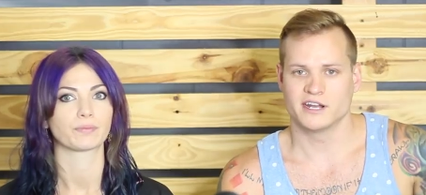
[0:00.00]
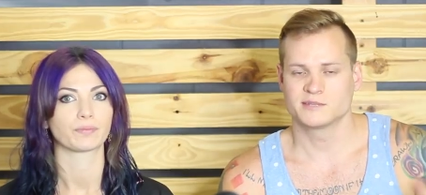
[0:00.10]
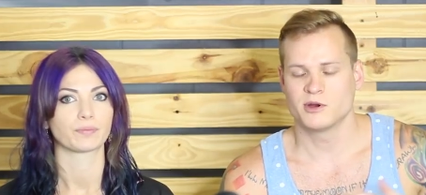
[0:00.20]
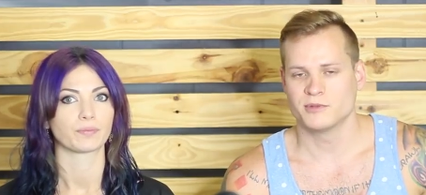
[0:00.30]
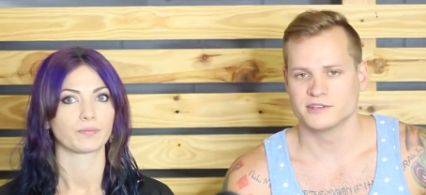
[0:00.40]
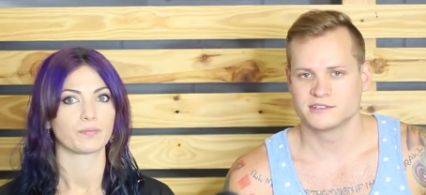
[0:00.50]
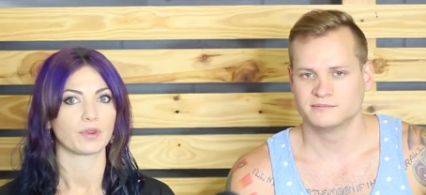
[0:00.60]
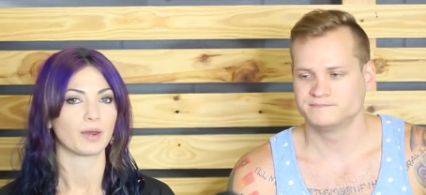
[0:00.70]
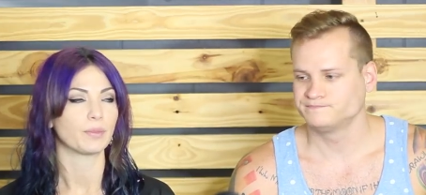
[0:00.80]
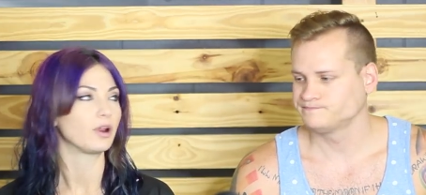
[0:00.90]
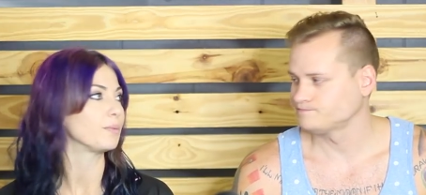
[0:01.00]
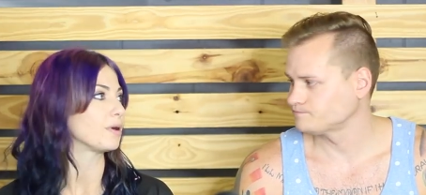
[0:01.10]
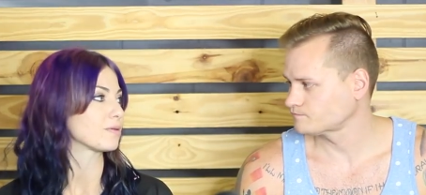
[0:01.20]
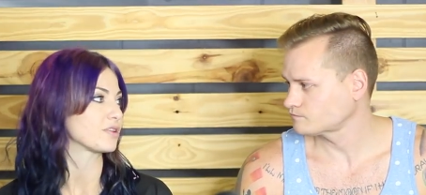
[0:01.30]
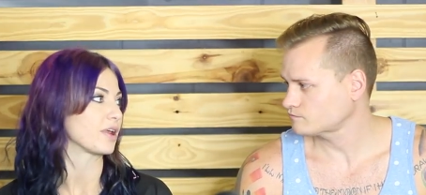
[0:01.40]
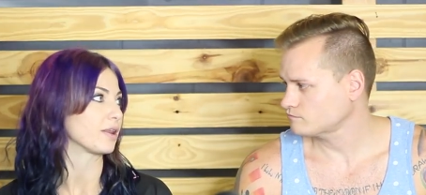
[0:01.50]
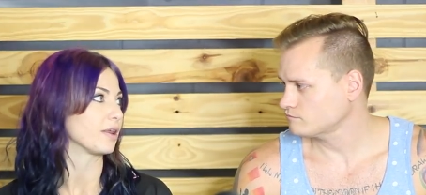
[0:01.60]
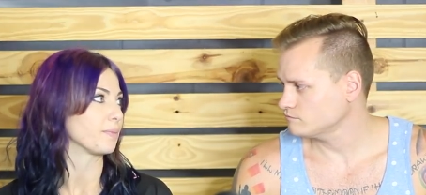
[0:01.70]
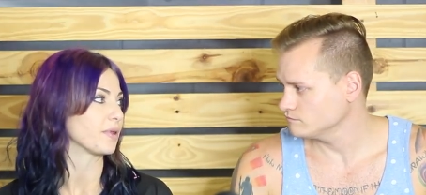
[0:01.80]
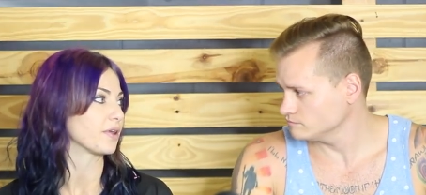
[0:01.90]
Speaker 1: FedEx SmartPost.
Speaker 2: I'm all about
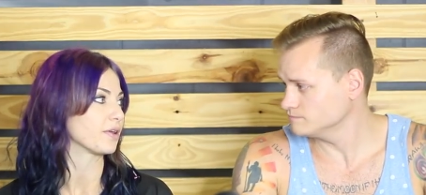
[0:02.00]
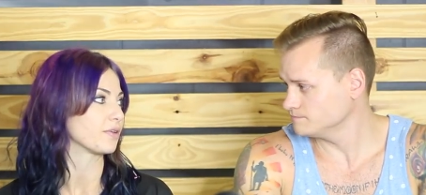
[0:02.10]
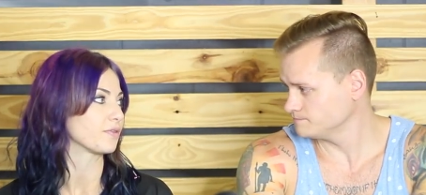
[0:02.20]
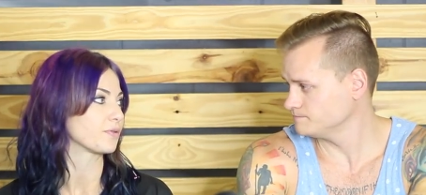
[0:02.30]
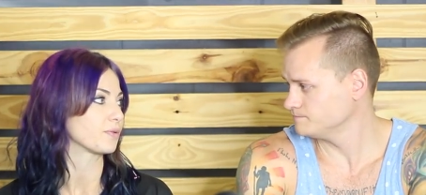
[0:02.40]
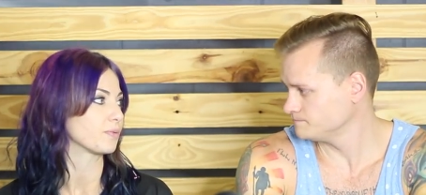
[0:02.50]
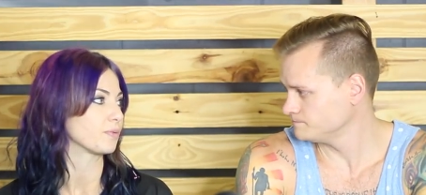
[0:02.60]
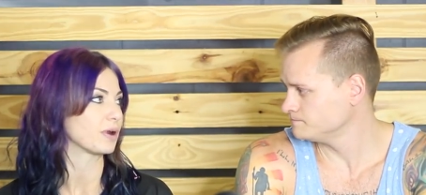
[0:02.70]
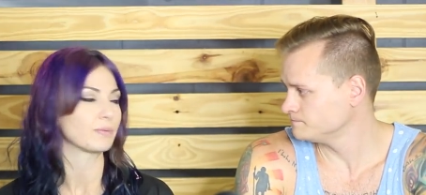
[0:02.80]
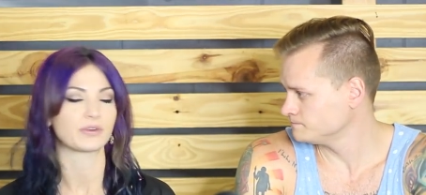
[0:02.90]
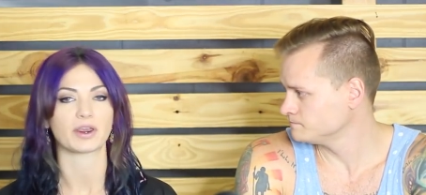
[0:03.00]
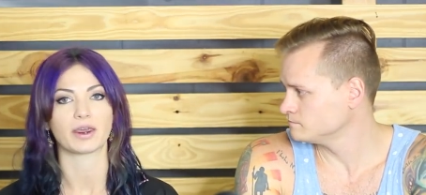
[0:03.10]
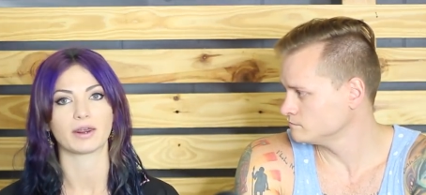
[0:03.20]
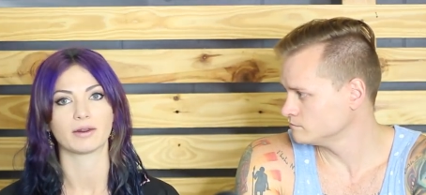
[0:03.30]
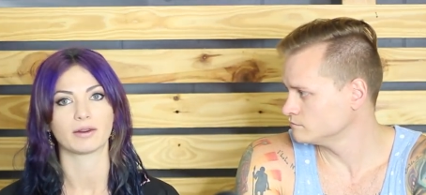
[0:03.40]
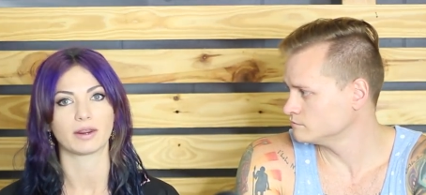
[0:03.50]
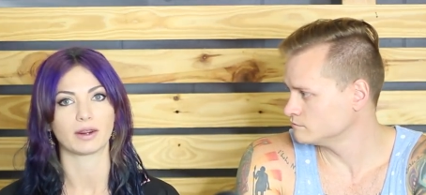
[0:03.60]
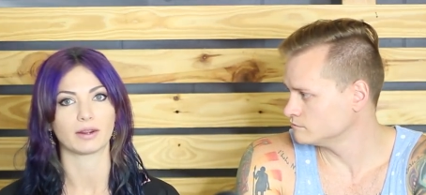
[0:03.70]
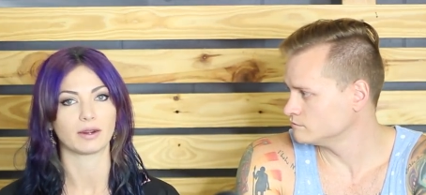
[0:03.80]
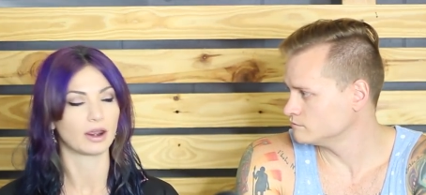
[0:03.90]
recycling because when I was a kid,
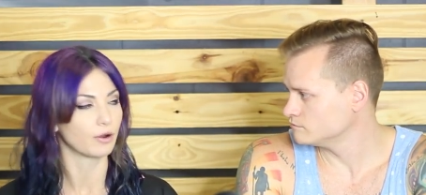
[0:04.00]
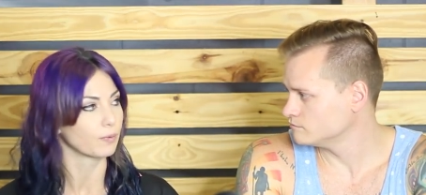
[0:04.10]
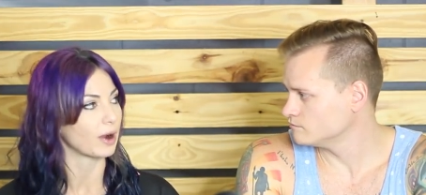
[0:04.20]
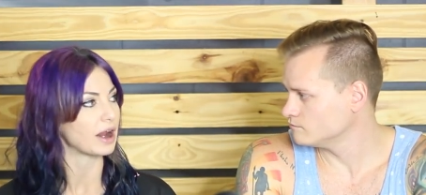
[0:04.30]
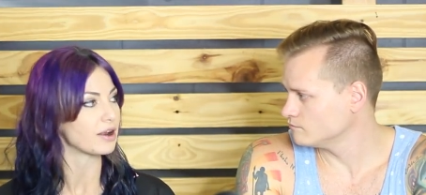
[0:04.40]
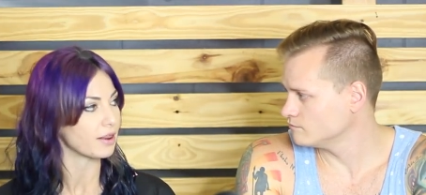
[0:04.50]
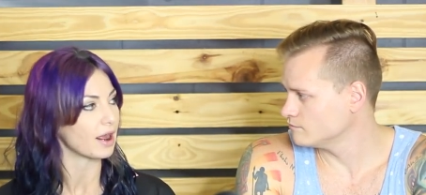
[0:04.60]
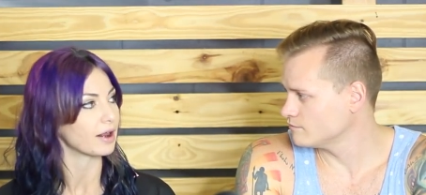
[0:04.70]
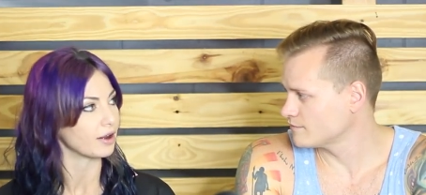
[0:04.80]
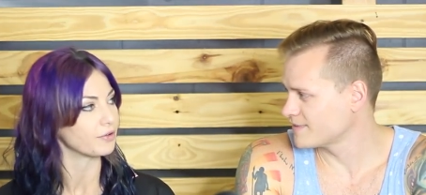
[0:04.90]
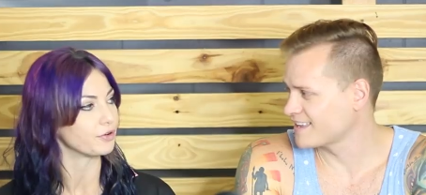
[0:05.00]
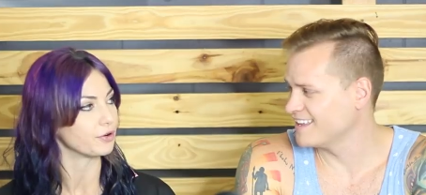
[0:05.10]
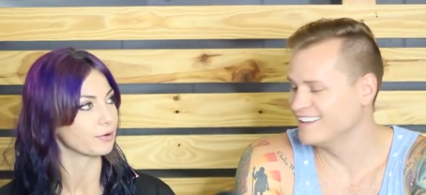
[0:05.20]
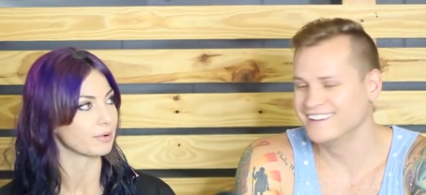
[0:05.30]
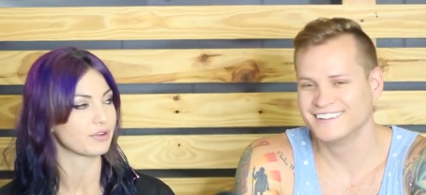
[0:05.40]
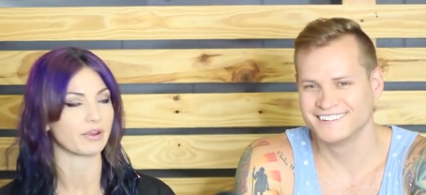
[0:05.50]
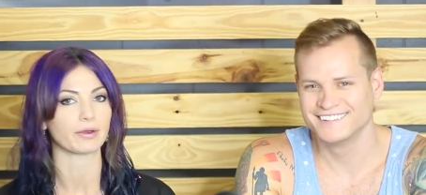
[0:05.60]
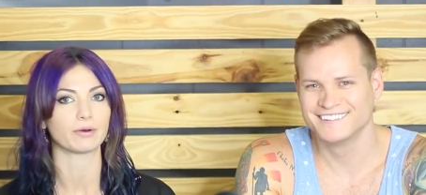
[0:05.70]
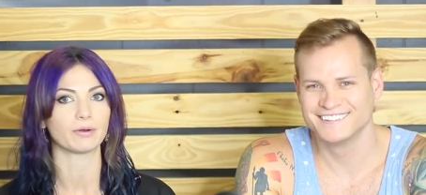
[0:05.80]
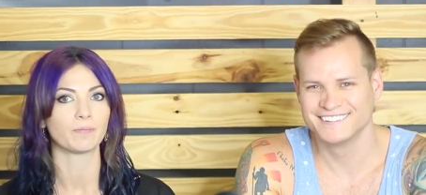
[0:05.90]
they ingrained that into you to
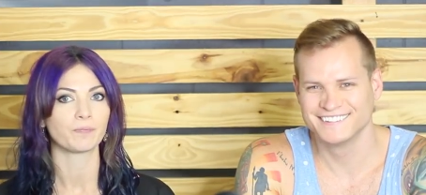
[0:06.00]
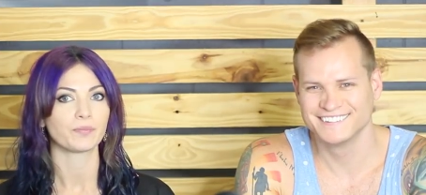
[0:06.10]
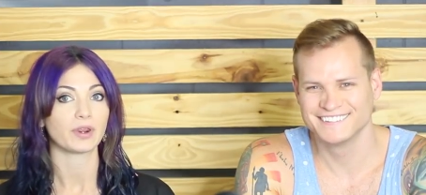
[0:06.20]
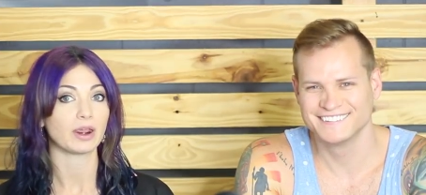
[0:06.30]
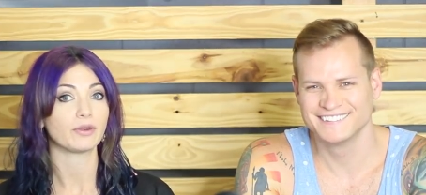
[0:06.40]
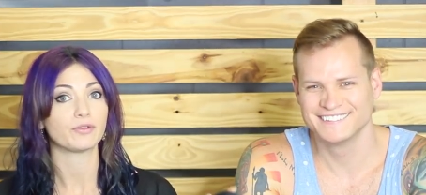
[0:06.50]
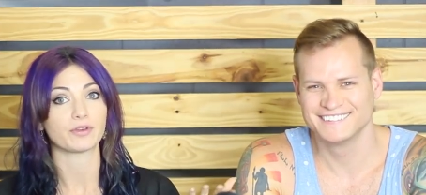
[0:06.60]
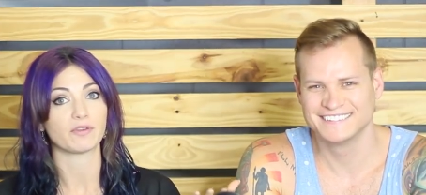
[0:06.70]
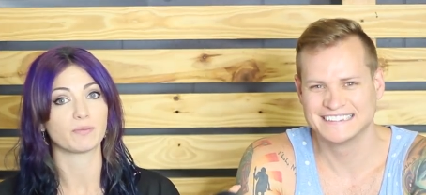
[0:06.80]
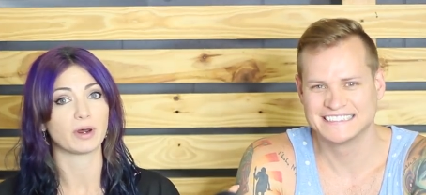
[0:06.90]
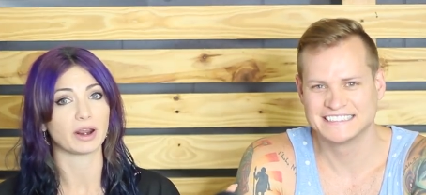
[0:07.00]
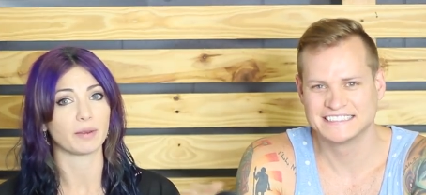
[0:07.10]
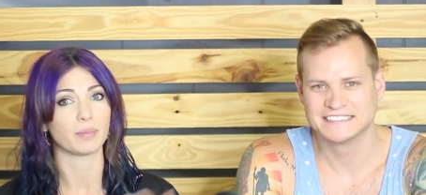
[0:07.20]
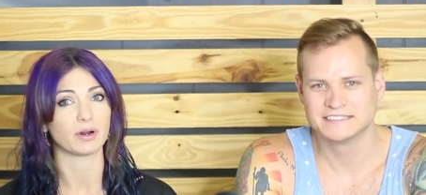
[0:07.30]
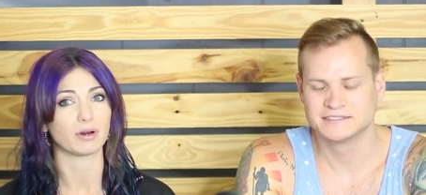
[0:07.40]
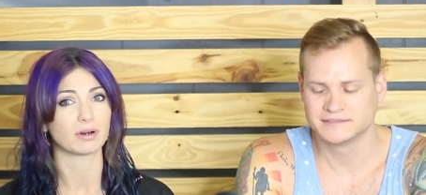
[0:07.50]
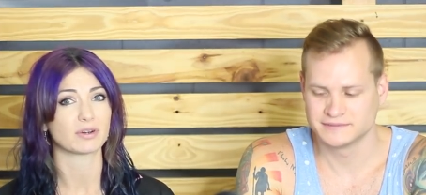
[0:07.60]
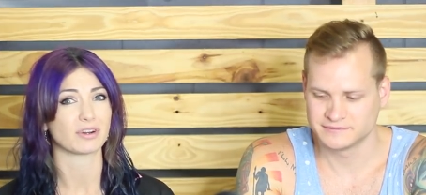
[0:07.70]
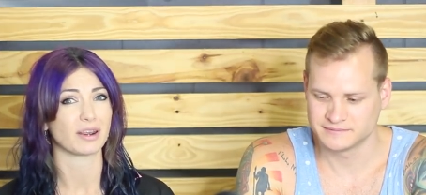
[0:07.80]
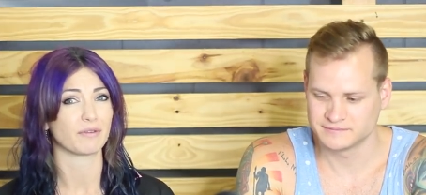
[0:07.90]
recycle and you save money. But
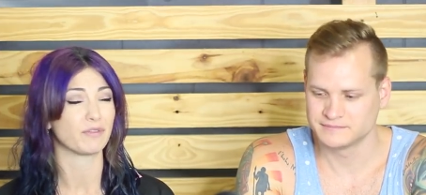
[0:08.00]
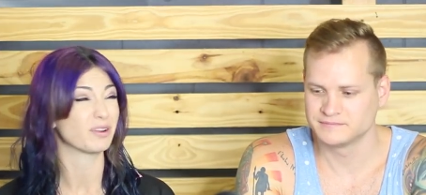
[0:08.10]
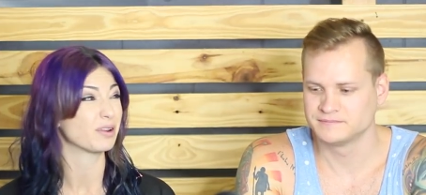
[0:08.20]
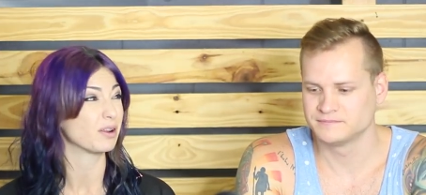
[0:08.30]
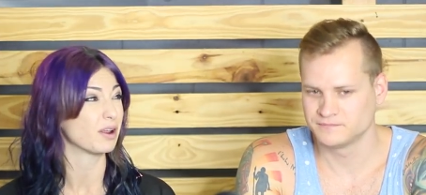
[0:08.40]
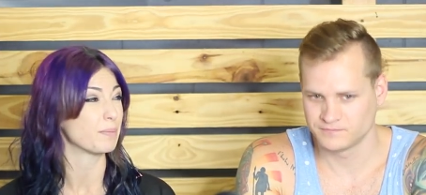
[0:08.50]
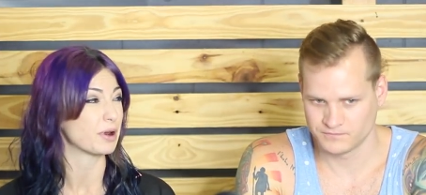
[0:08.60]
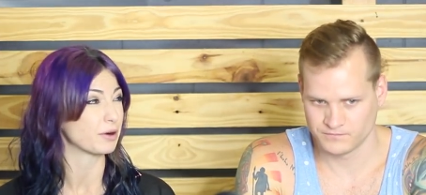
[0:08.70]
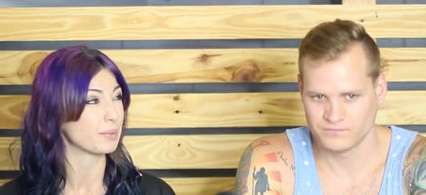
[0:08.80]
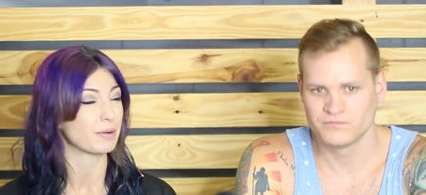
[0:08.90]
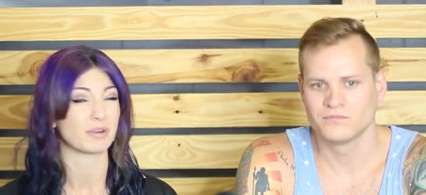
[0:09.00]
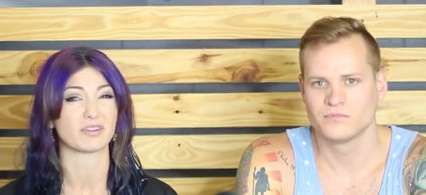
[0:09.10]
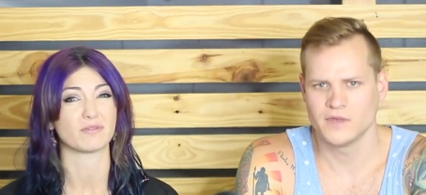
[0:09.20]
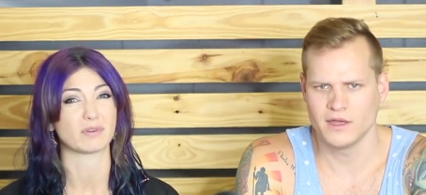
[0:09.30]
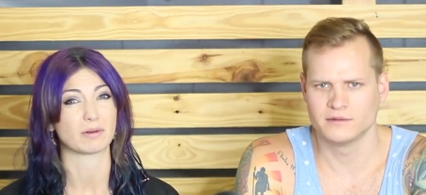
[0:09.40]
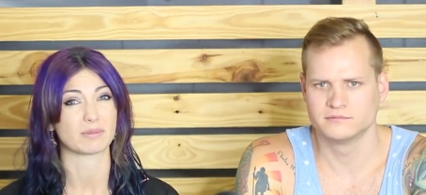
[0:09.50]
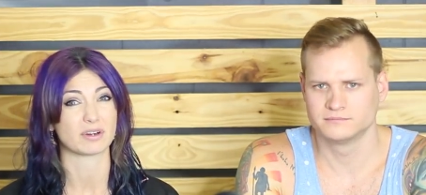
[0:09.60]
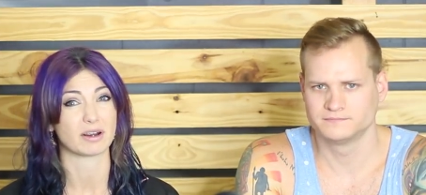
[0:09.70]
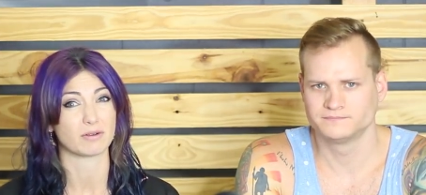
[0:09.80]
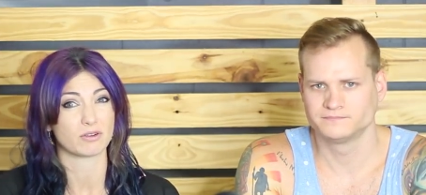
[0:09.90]
honestly, I feel a lot better about myself yeah. when I
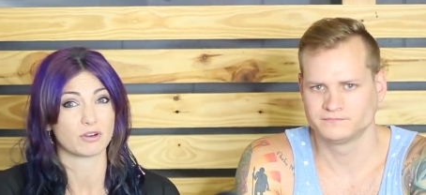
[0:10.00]
recycle.